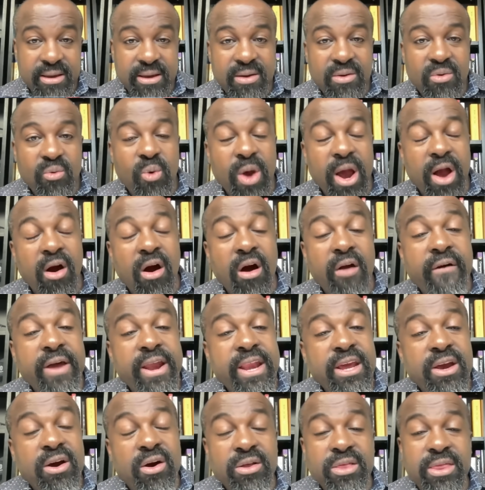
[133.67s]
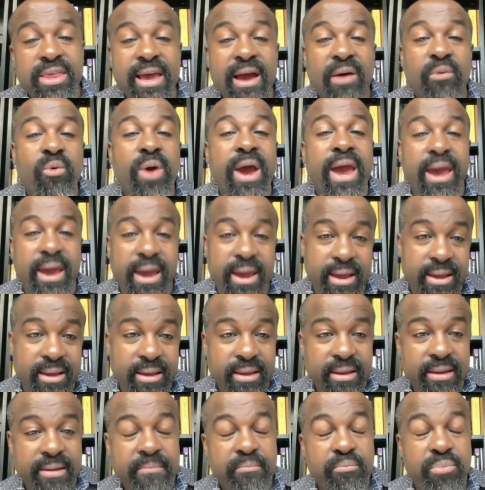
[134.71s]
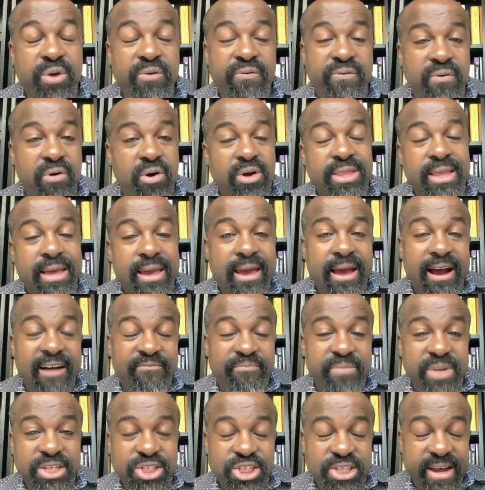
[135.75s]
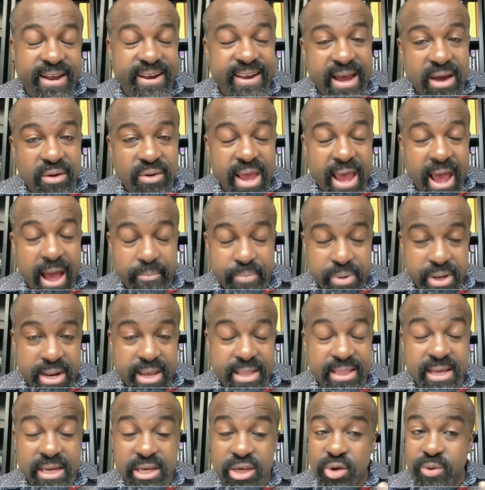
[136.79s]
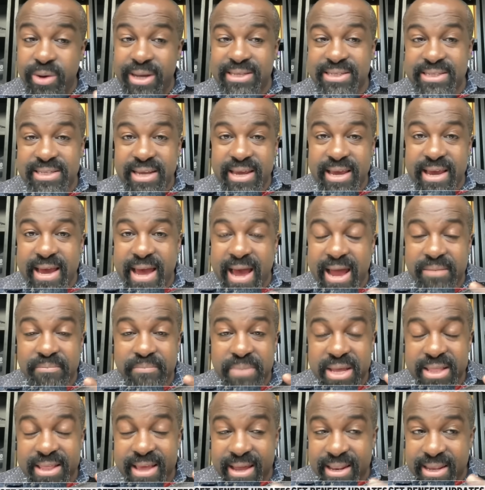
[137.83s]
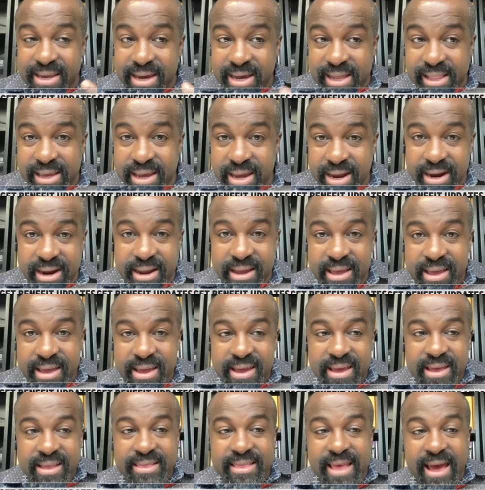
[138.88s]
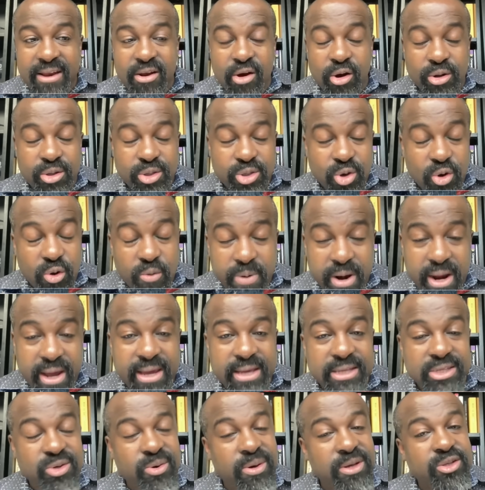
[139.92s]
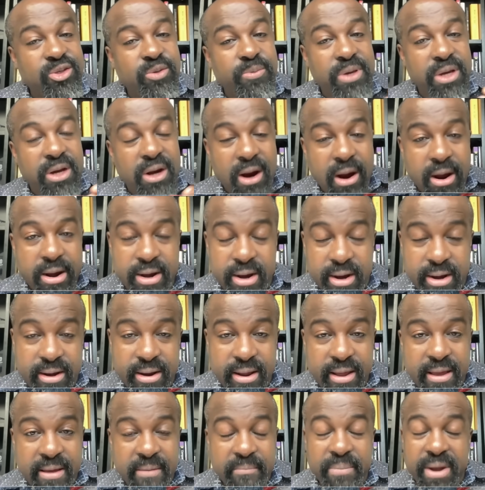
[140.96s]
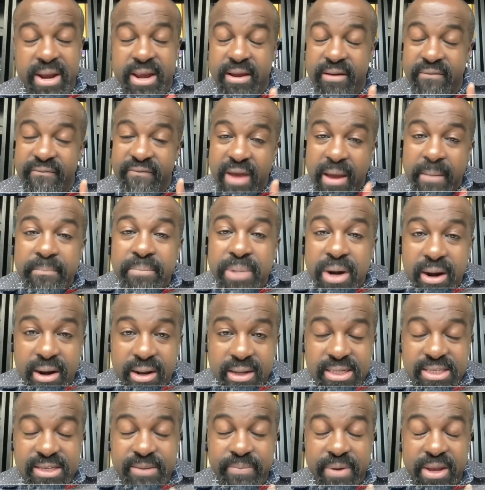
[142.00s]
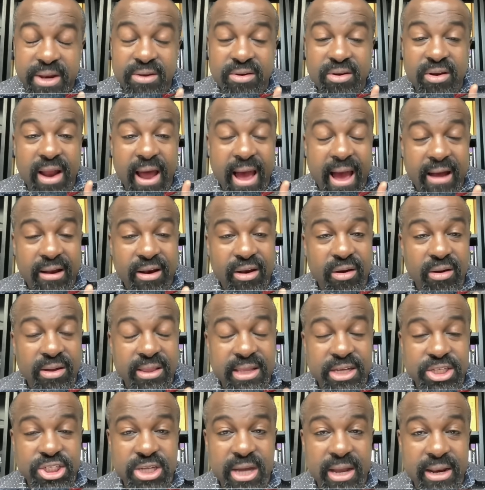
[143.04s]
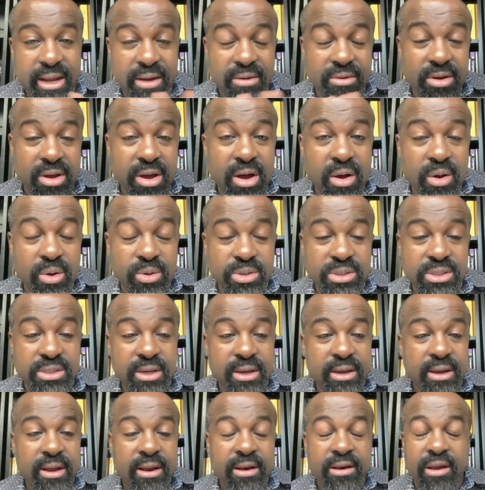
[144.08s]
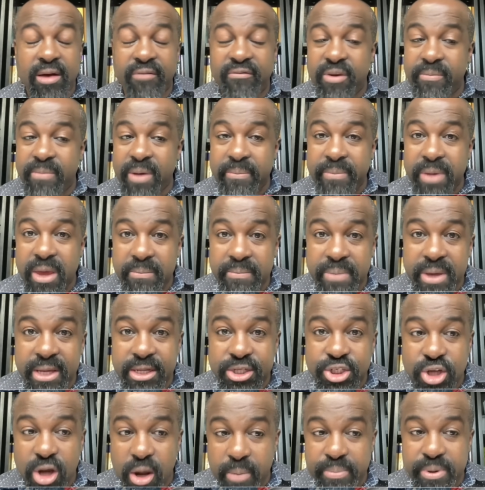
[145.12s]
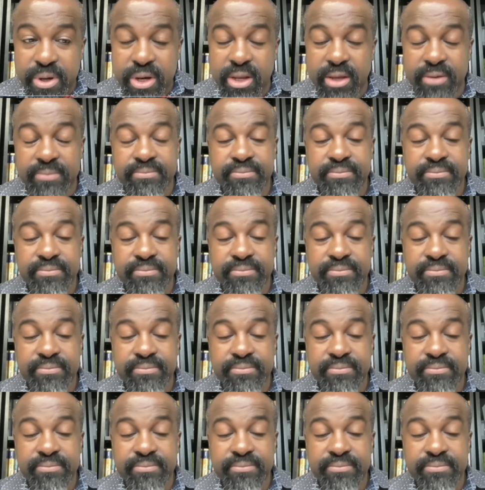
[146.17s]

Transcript: were already on their way before the government shutdown happened, and the USDA had made that clear that October is going to be honored, but November, depending on how long the shutdown goes, November may be in jeopardy.